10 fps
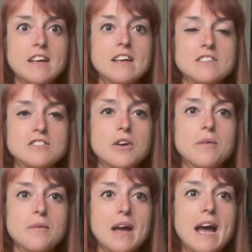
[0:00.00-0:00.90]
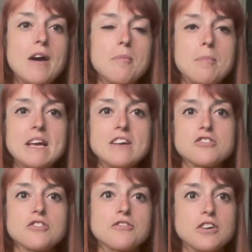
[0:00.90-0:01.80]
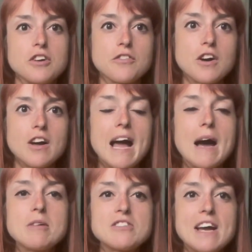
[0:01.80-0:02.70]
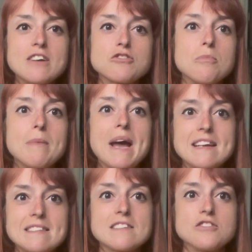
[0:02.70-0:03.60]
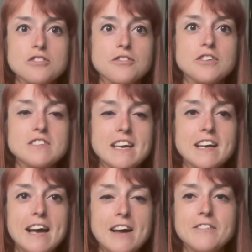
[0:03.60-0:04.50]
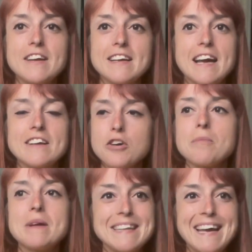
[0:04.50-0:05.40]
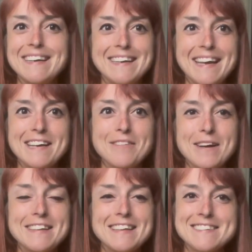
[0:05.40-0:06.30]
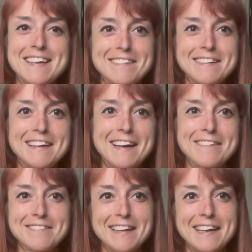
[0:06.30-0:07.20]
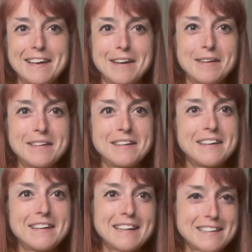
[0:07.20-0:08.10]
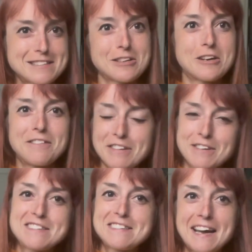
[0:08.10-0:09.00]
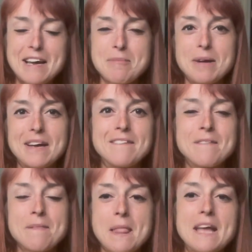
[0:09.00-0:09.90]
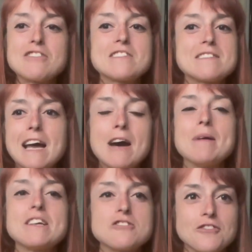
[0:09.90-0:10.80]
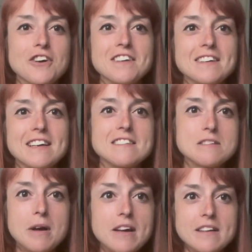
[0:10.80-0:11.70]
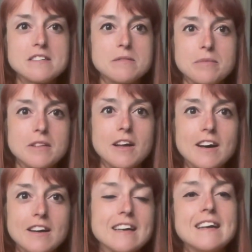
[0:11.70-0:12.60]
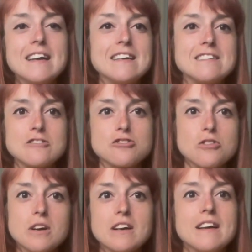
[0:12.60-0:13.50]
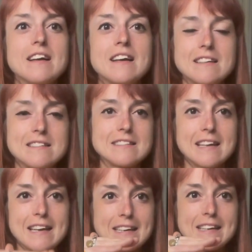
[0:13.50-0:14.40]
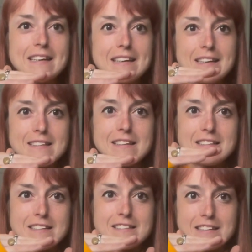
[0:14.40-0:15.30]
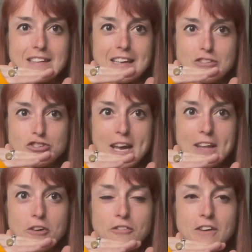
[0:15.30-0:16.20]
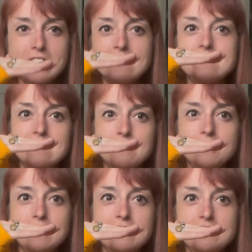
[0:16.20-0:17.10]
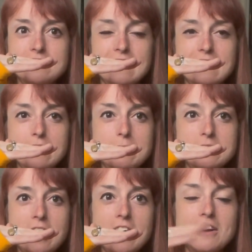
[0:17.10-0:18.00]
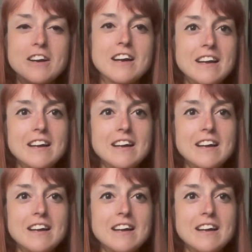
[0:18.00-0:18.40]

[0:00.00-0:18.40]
So how big is your foot overall? How much actual mass does your foot take off? And I don't mean that in a negative way. That sounded kind of like a slur, even though it's not, but just how big is your foot? Is it small? Is it long? Is it short? Is it like a shallow foot? Is it a foot that's just like a little bit taller?